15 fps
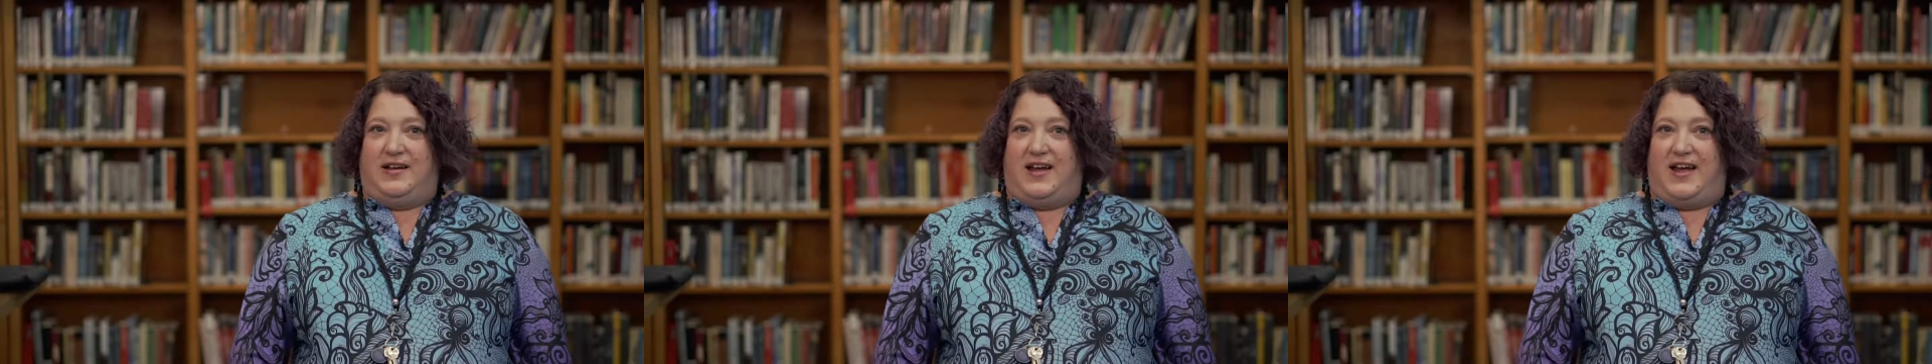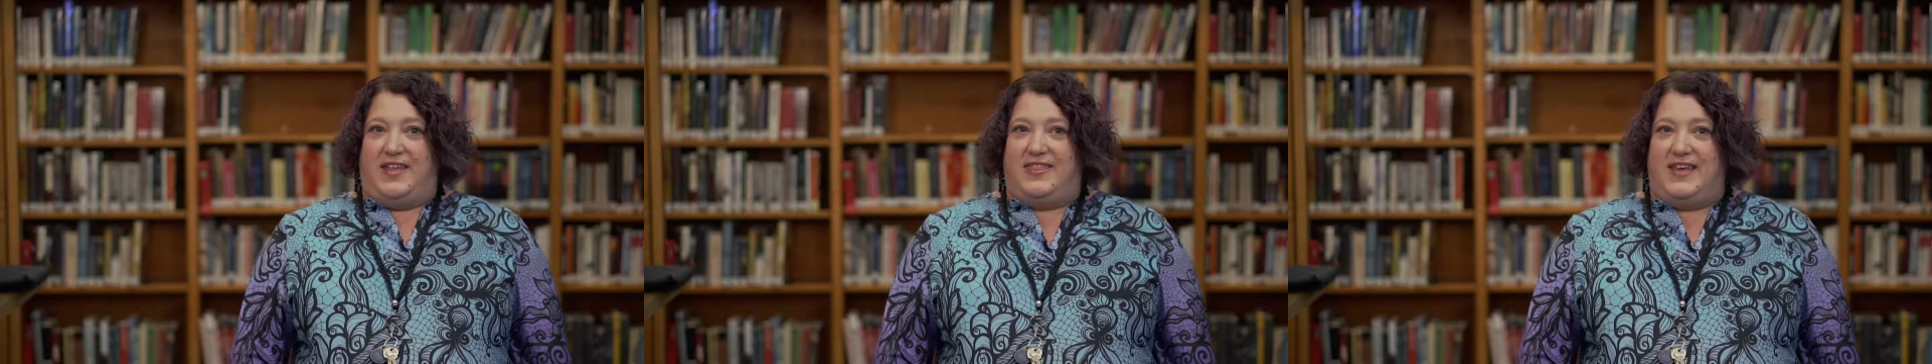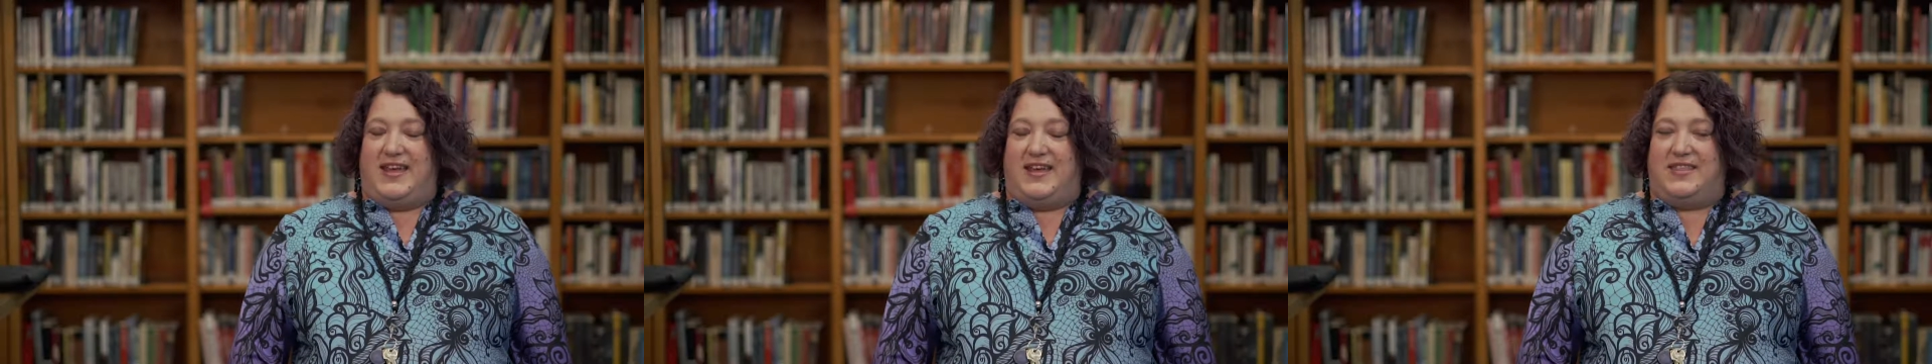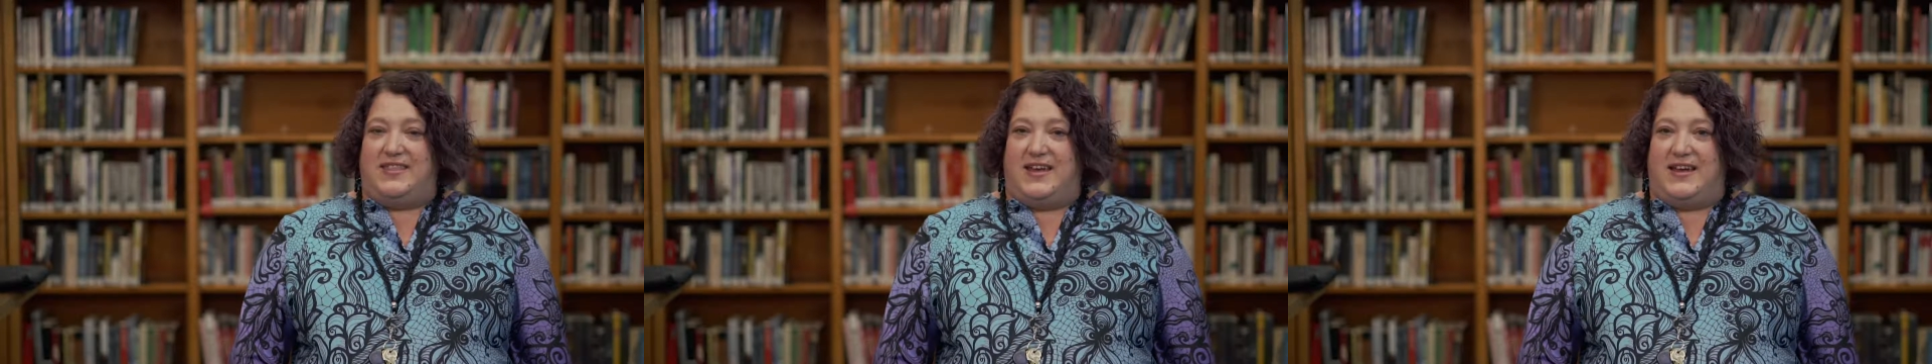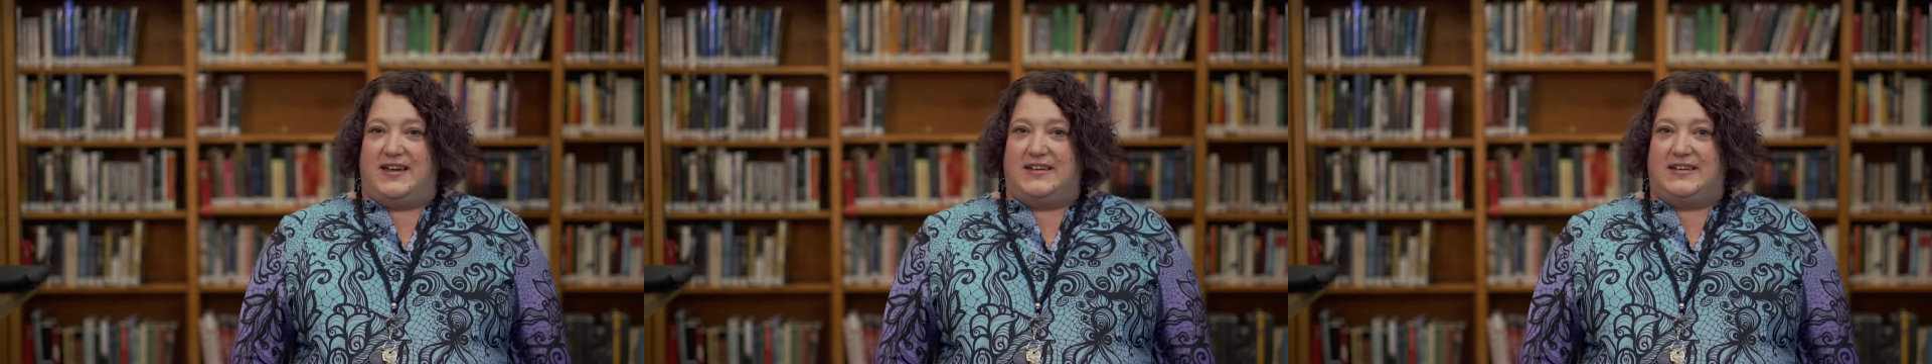I think
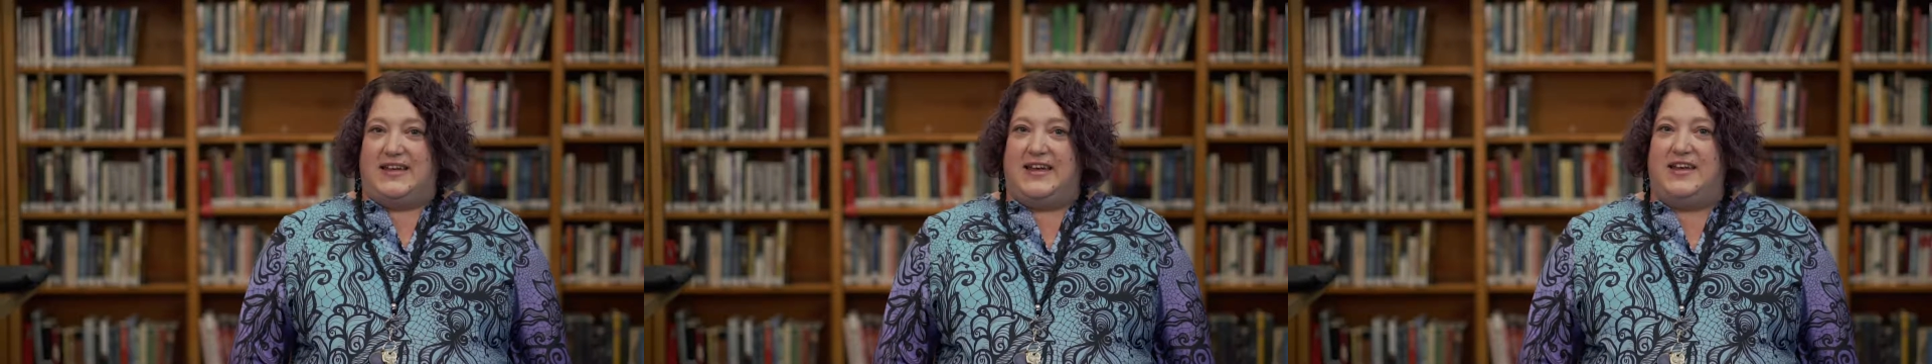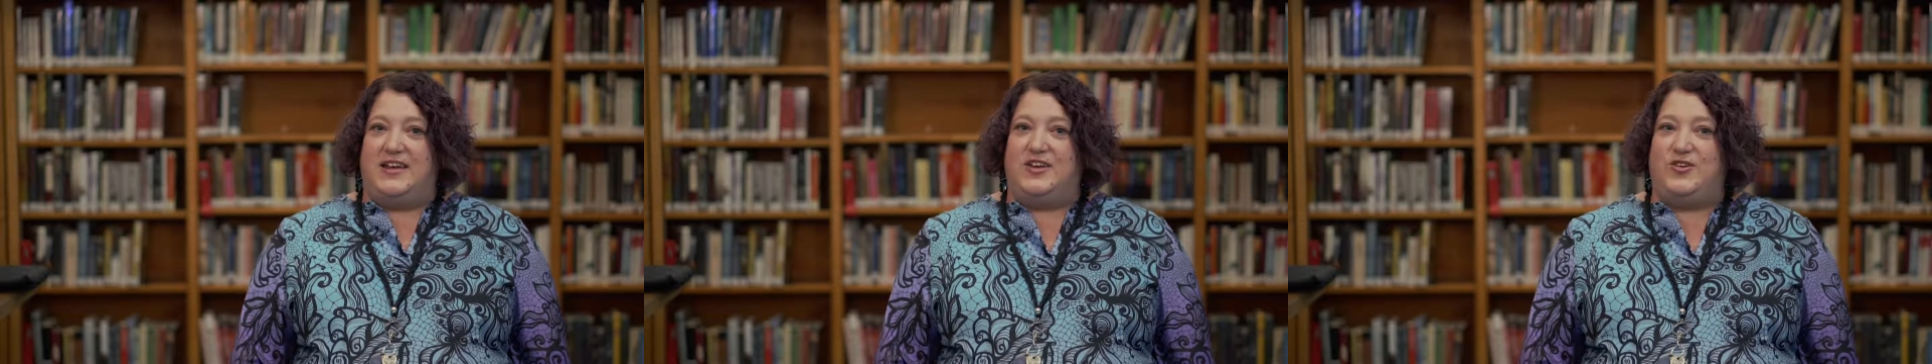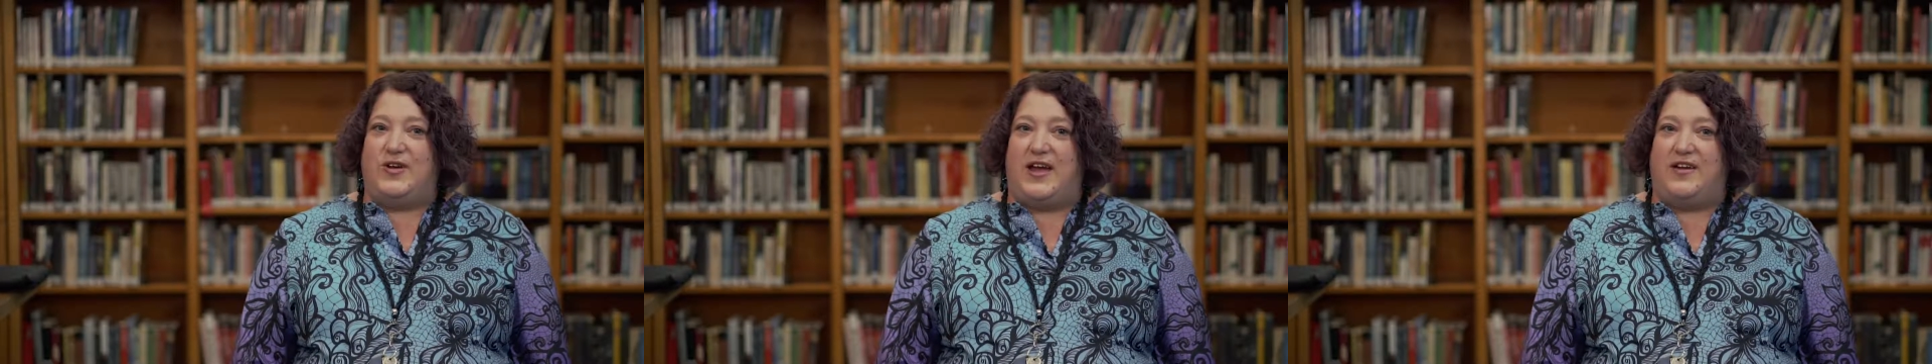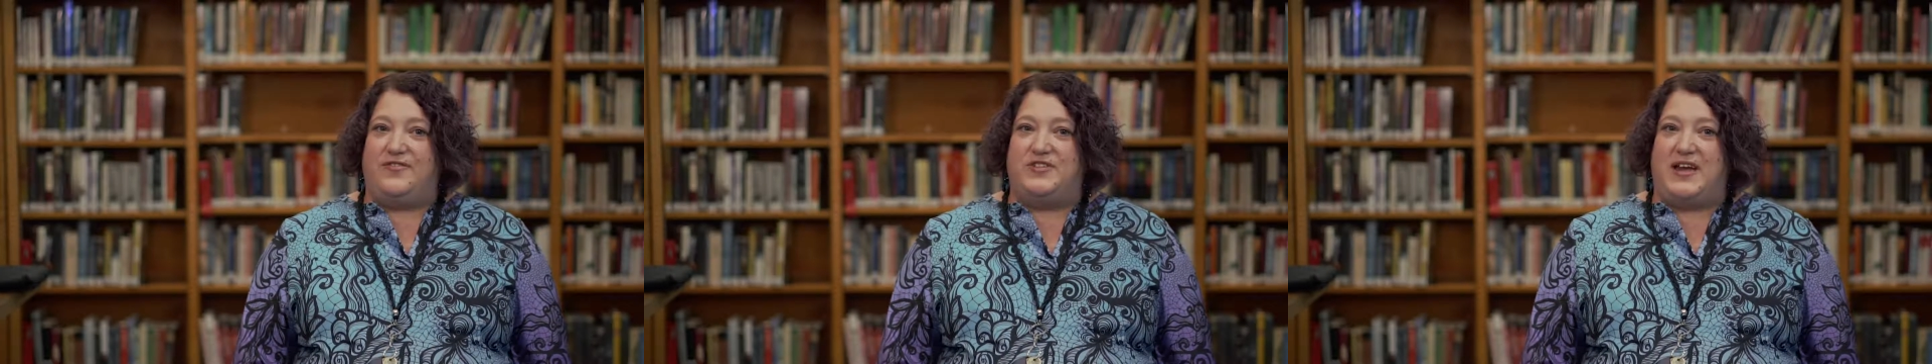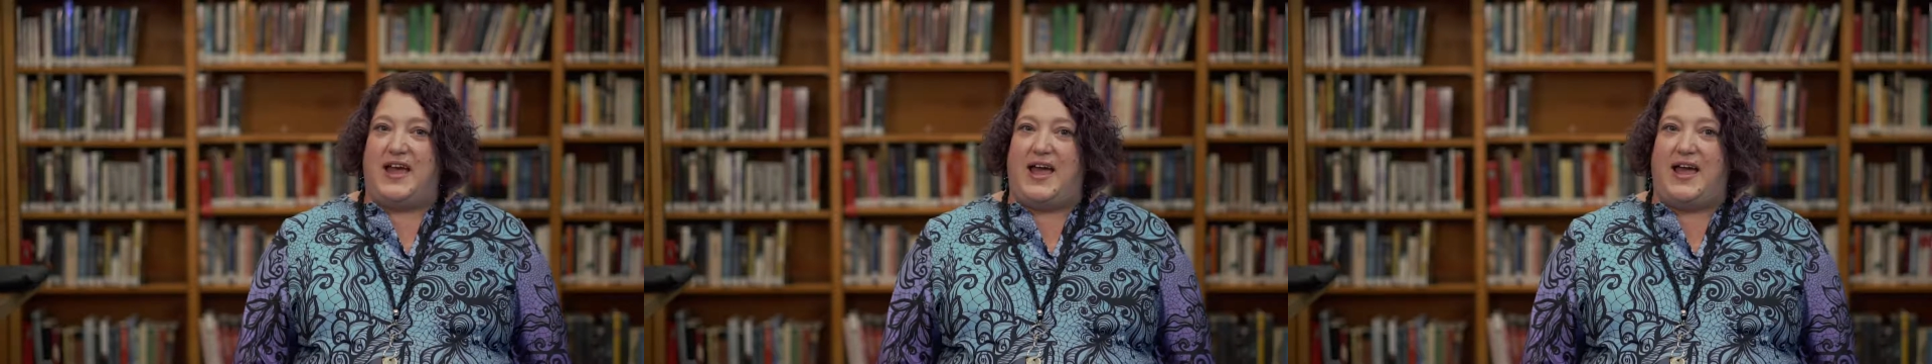that you have
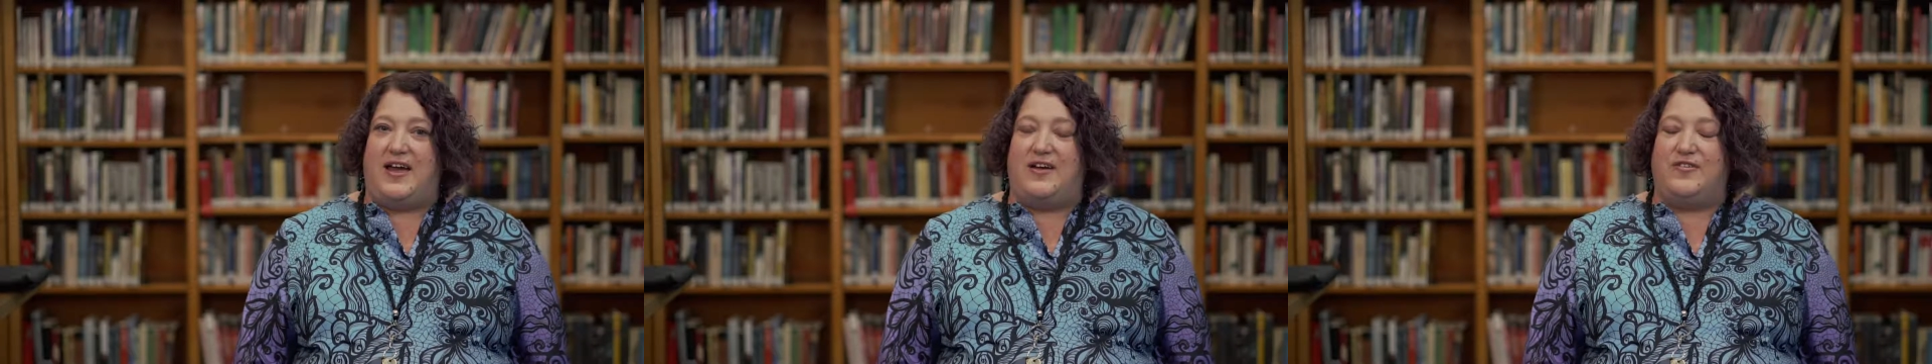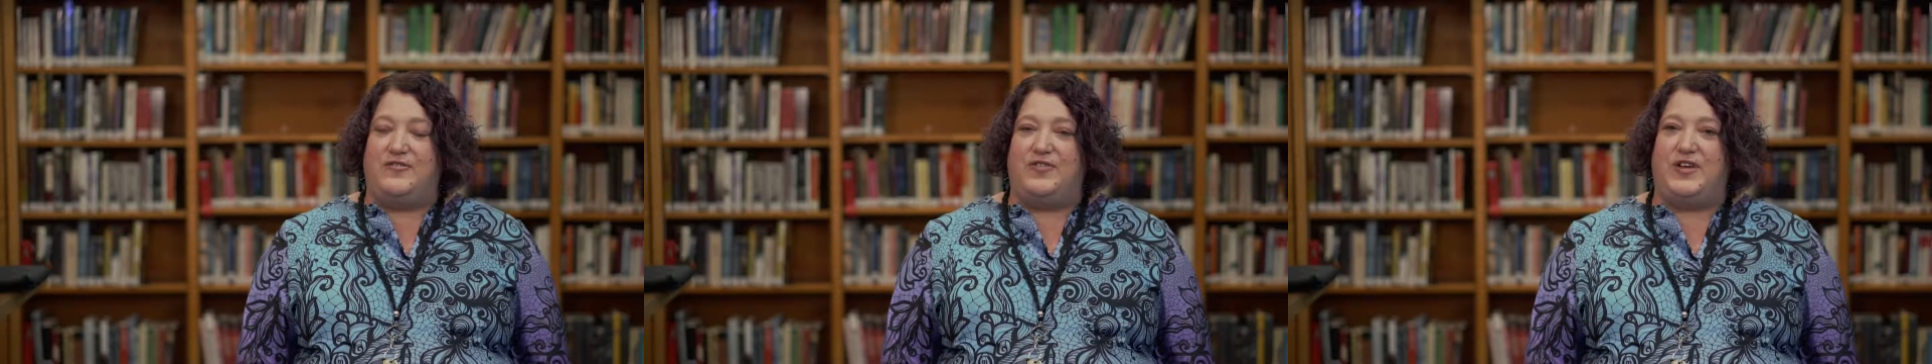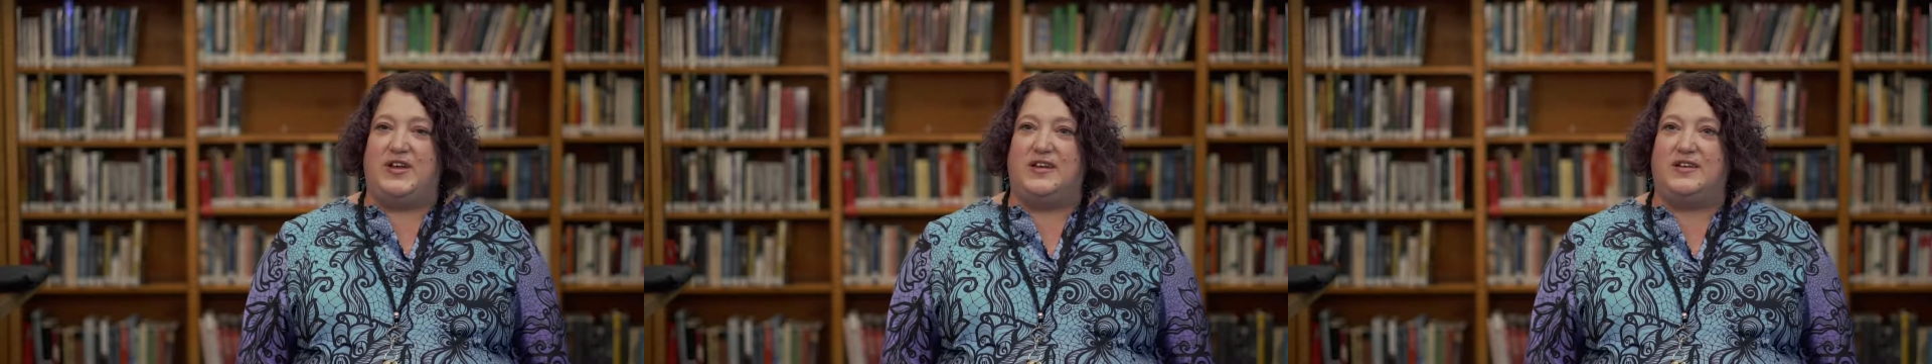to have